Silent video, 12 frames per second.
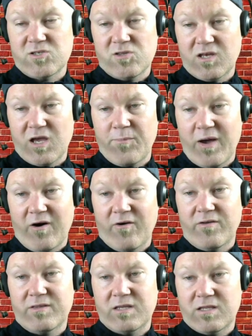You think
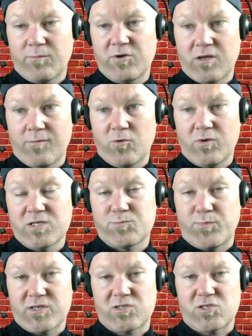about the WWE's
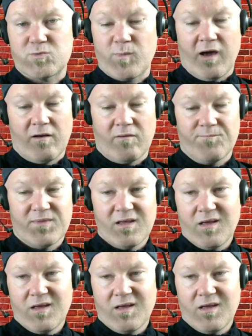business model.